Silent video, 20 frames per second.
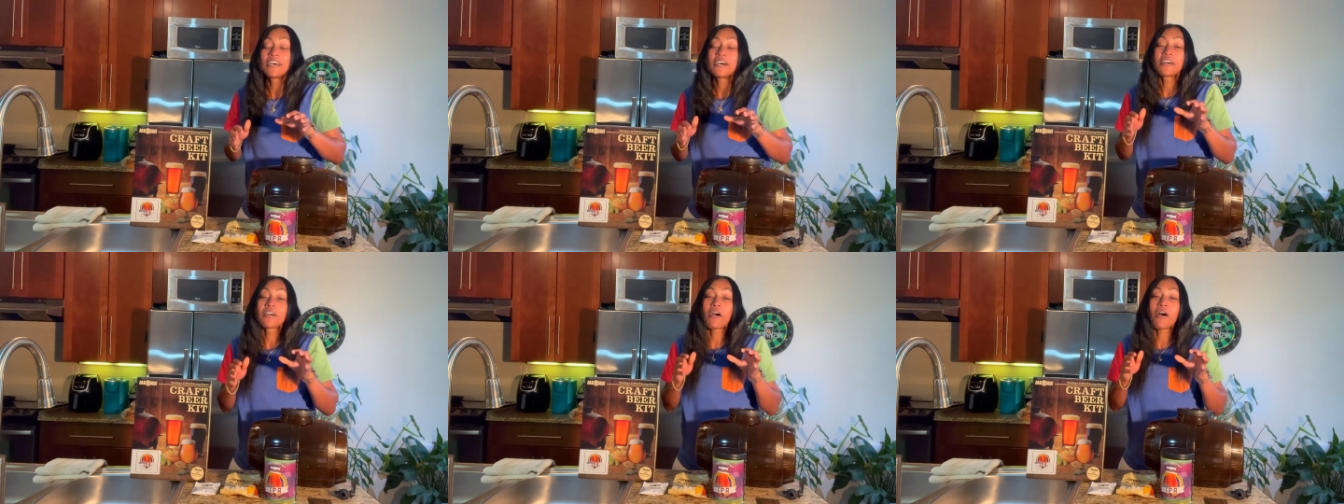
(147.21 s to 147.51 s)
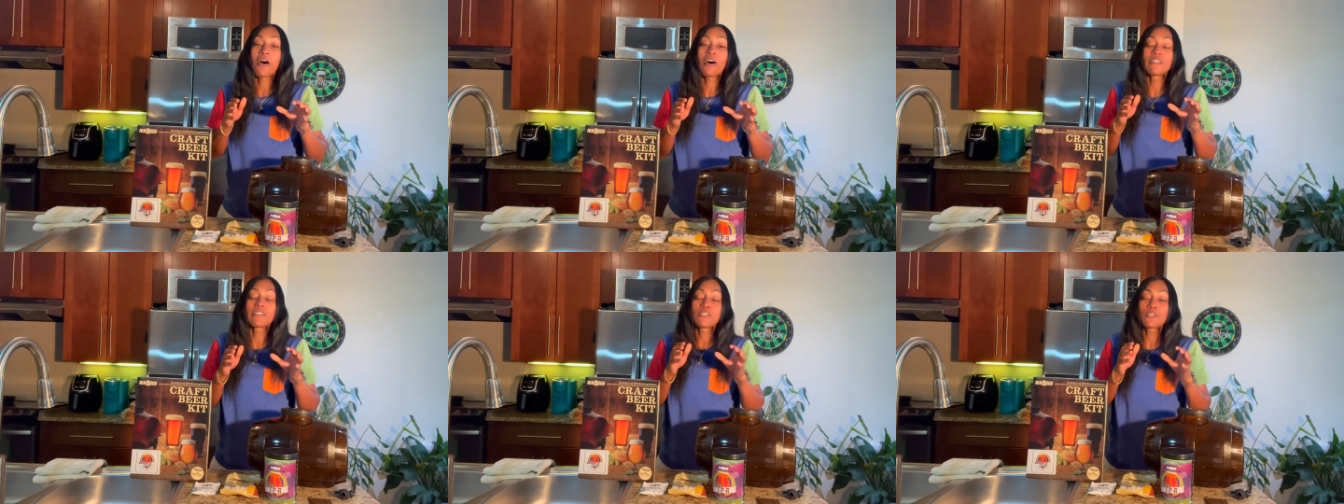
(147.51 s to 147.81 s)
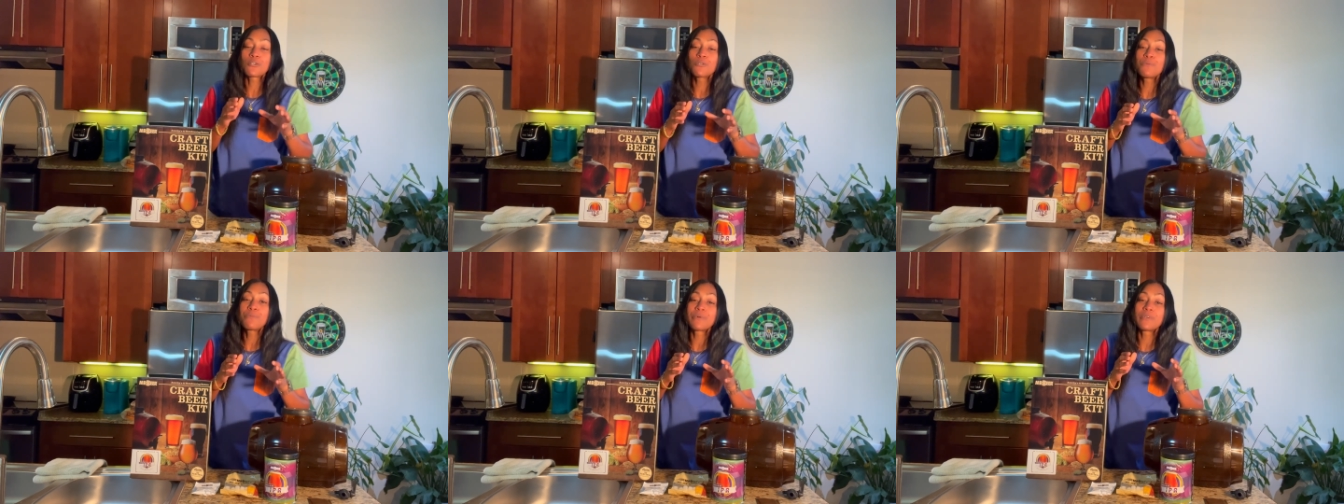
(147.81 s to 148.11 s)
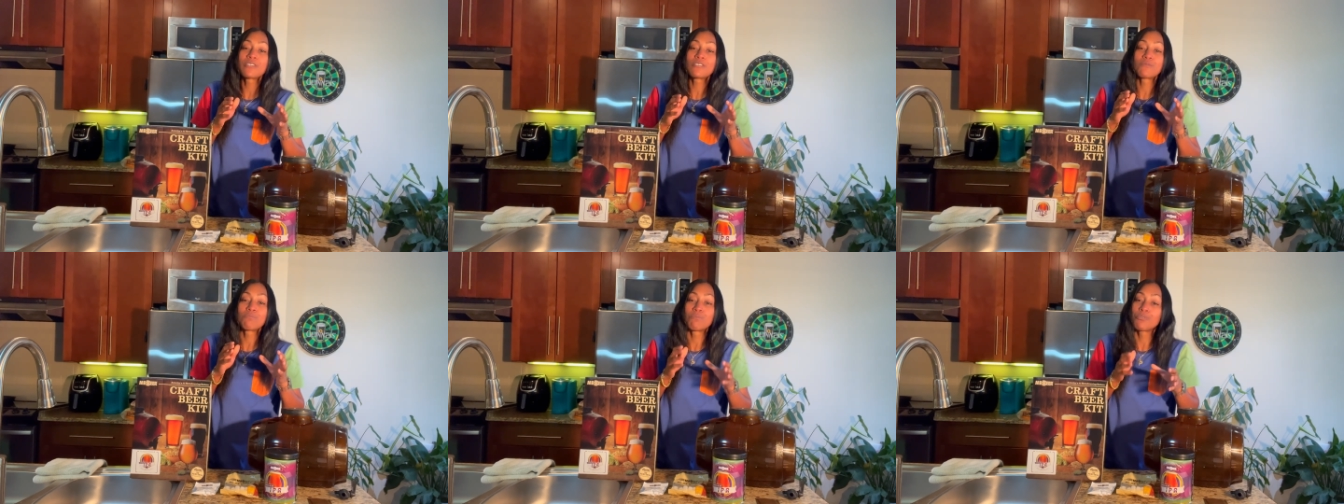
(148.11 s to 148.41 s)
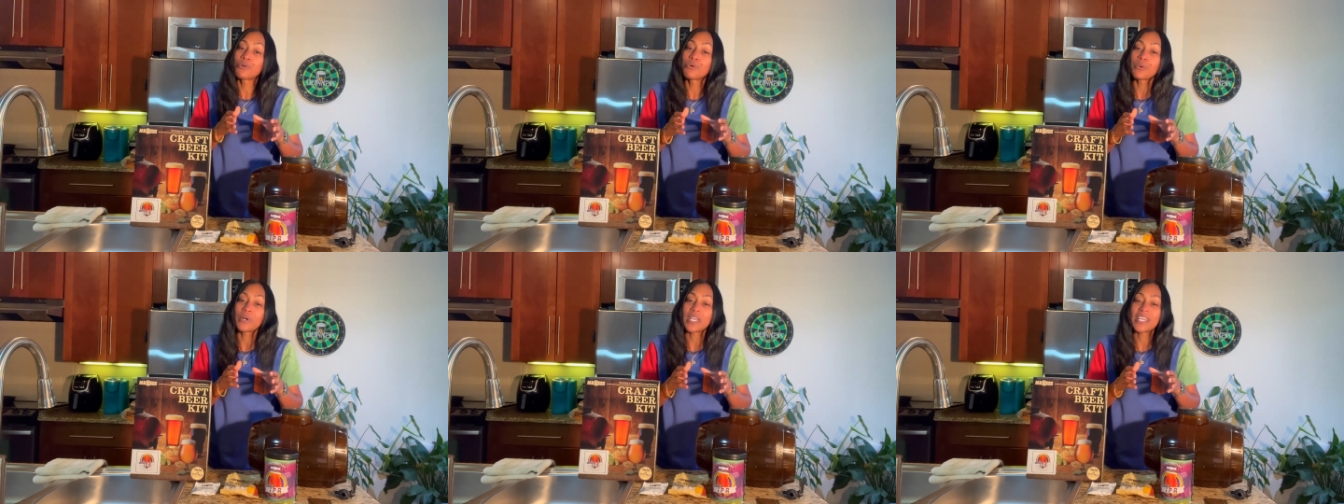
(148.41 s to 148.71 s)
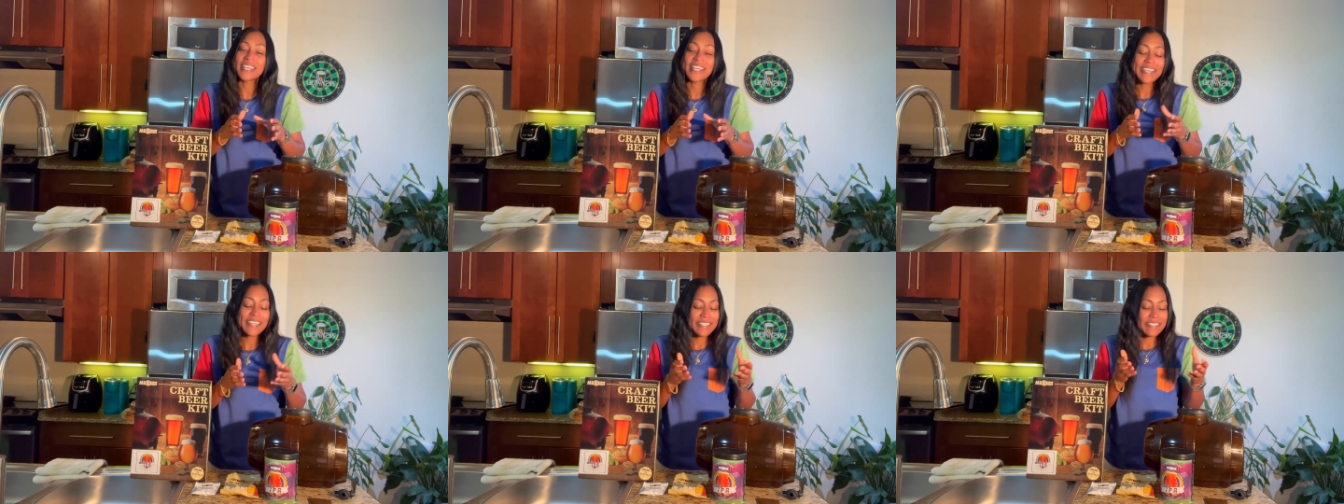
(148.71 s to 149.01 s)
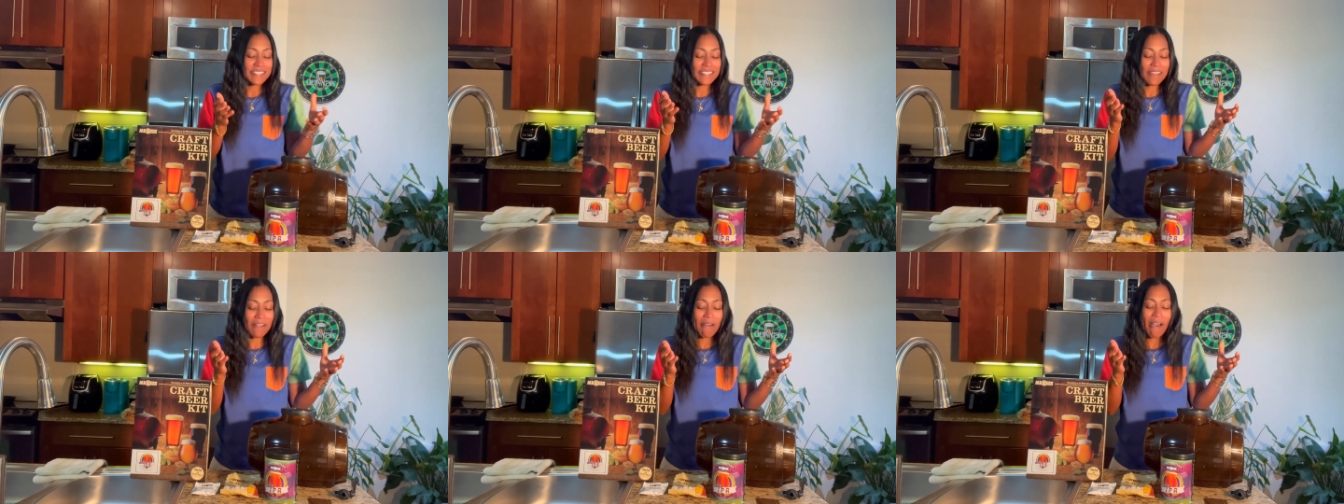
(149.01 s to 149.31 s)
called Cooper's Brewing.
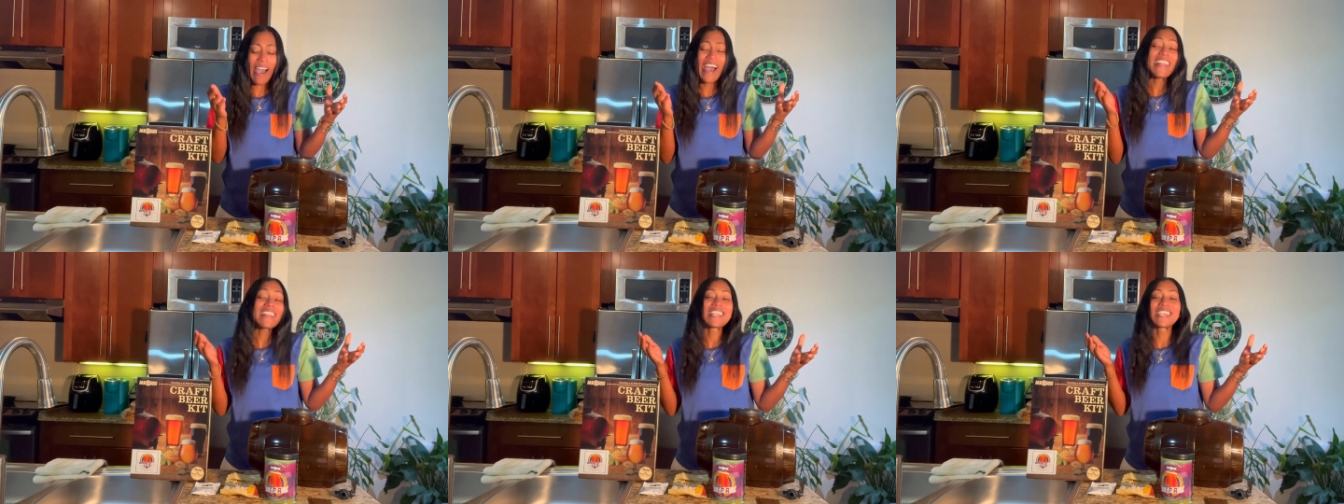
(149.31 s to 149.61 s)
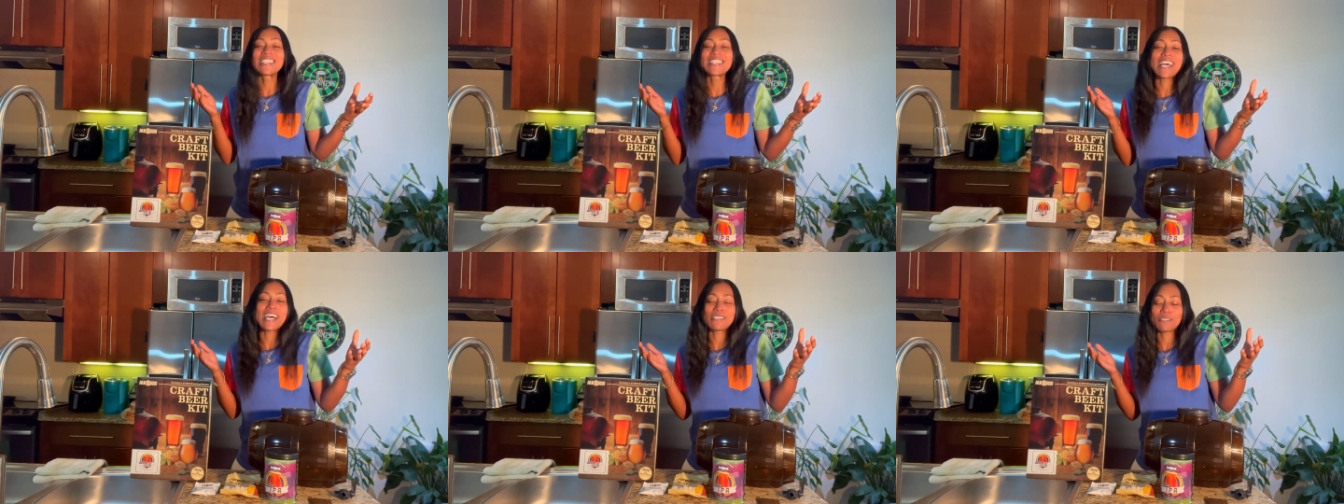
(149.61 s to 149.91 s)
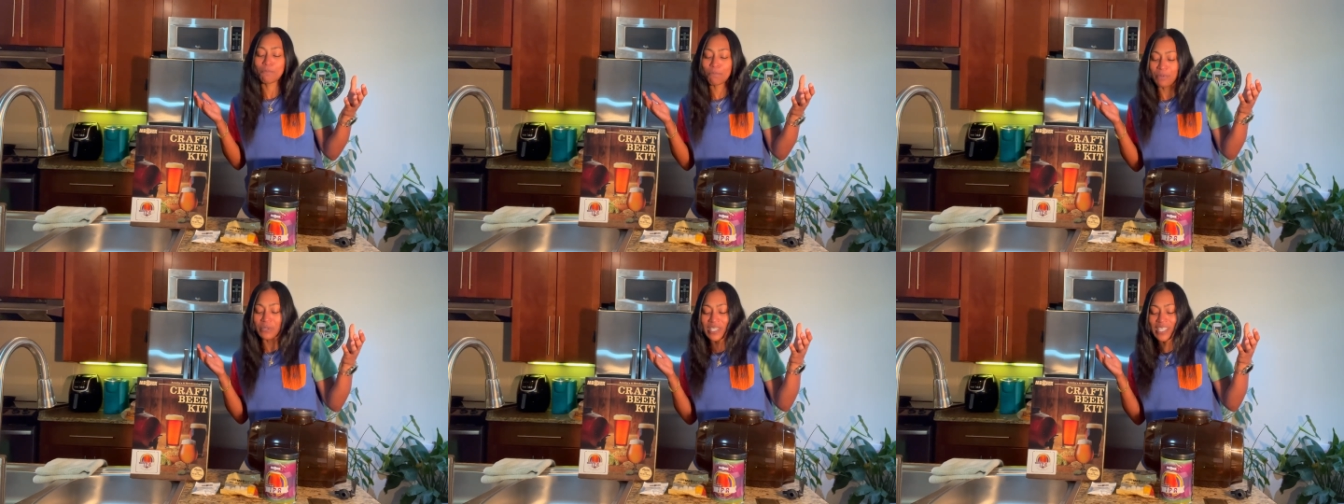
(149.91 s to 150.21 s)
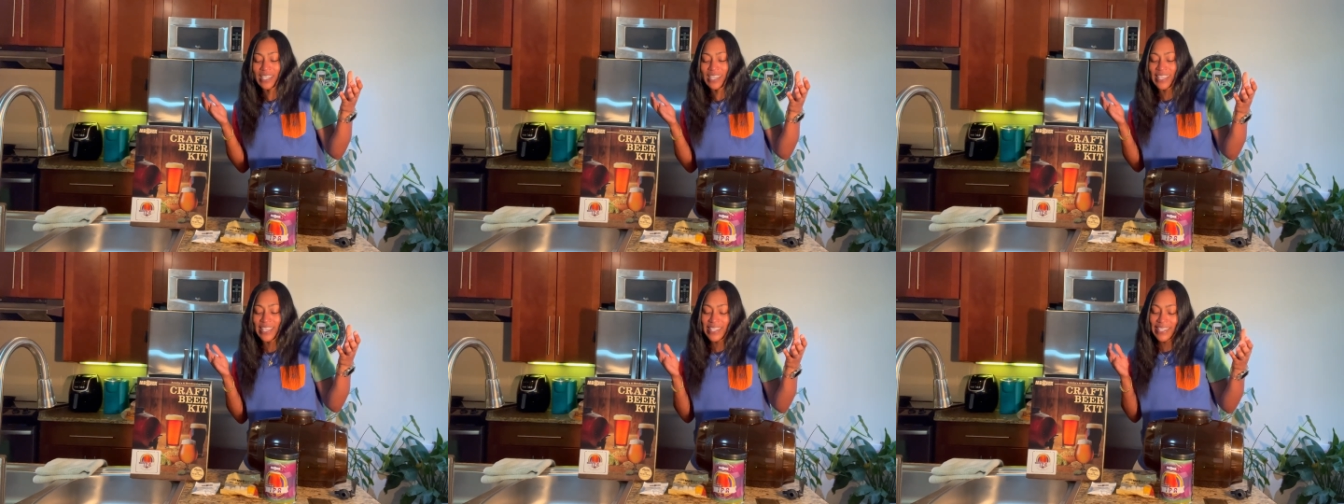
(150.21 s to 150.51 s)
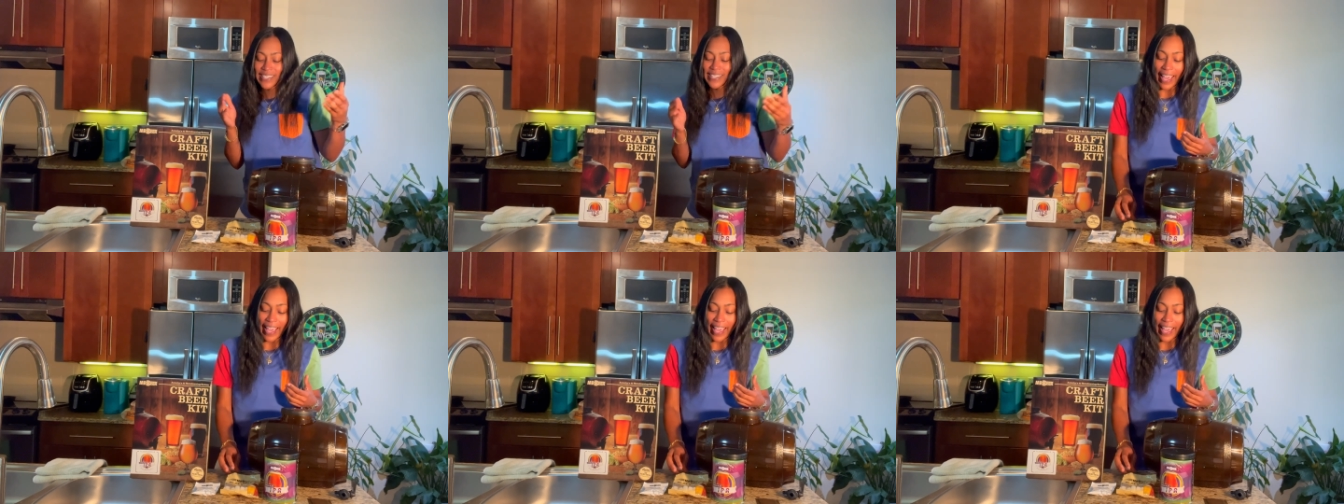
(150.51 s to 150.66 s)
So I think that's pretty neat.